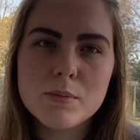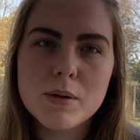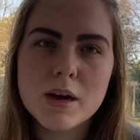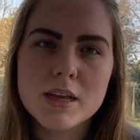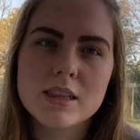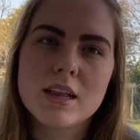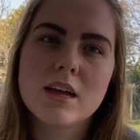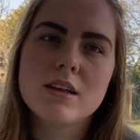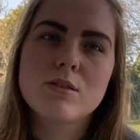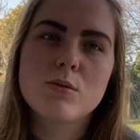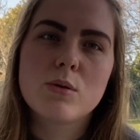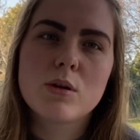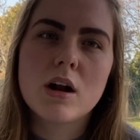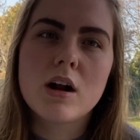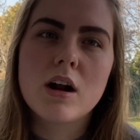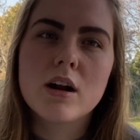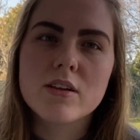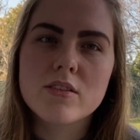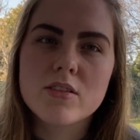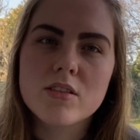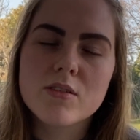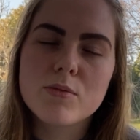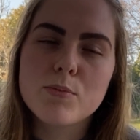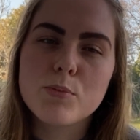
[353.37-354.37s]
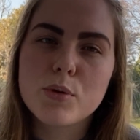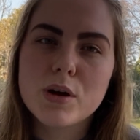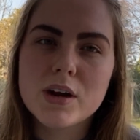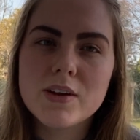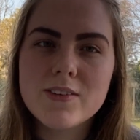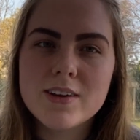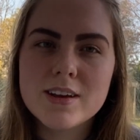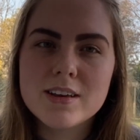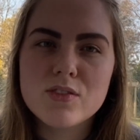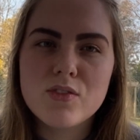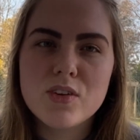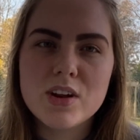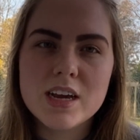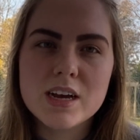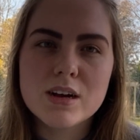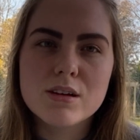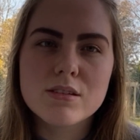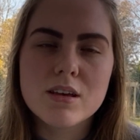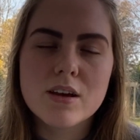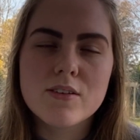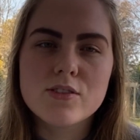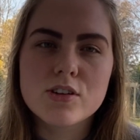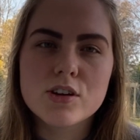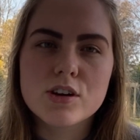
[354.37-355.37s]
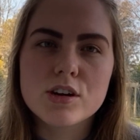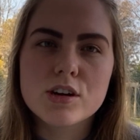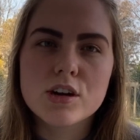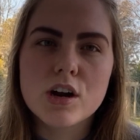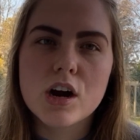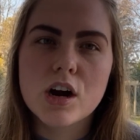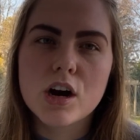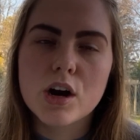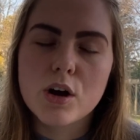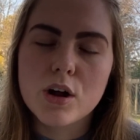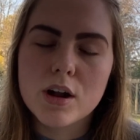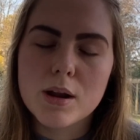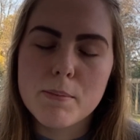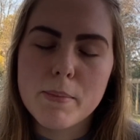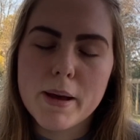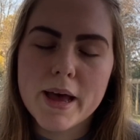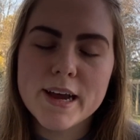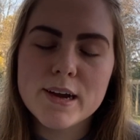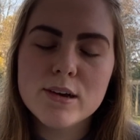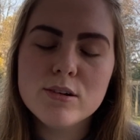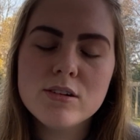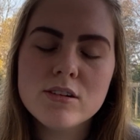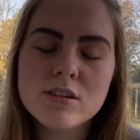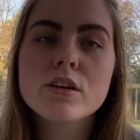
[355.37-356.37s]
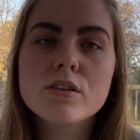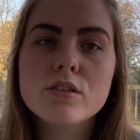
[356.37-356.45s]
and that's what a lot of the previous videos I've done are all about.